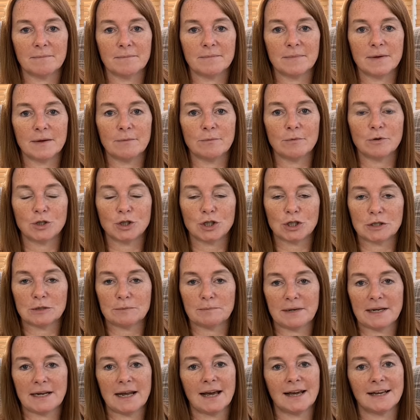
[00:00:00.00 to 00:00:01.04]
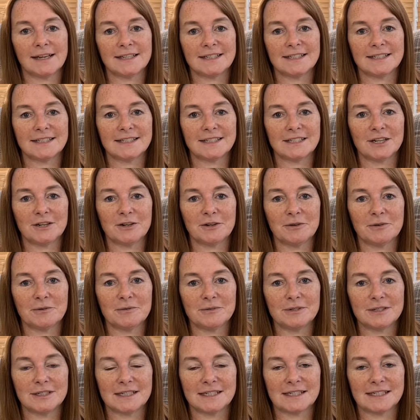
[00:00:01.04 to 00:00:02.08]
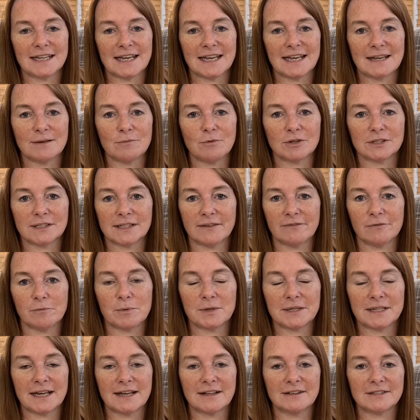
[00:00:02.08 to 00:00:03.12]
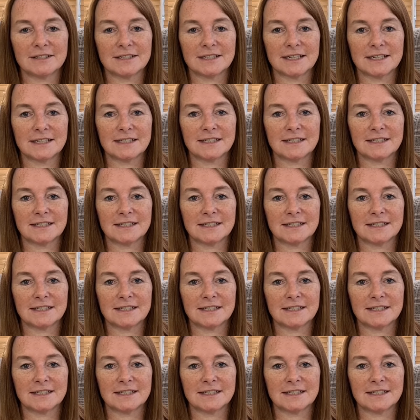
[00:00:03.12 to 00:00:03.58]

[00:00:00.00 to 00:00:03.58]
it would just be nice to see what everybody else is